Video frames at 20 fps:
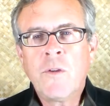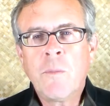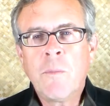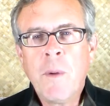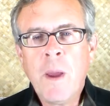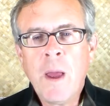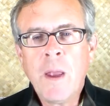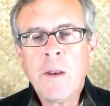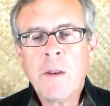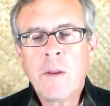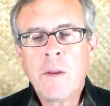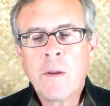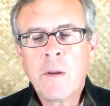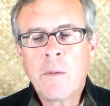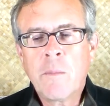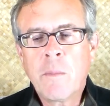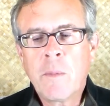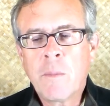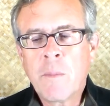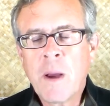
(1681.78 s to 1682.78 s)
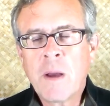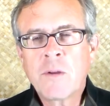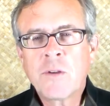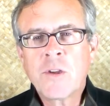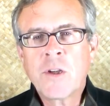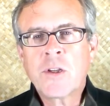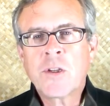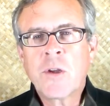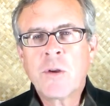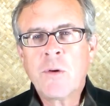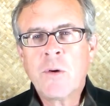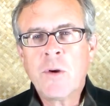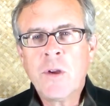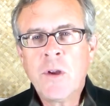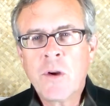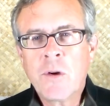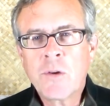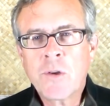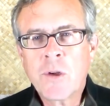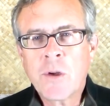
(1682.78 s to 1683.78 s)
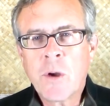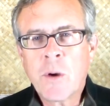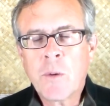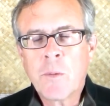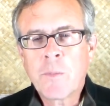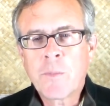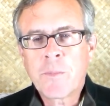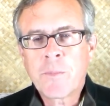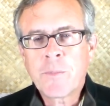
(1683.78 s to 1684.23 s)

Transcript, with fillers: in Tibet about six hundred years ago.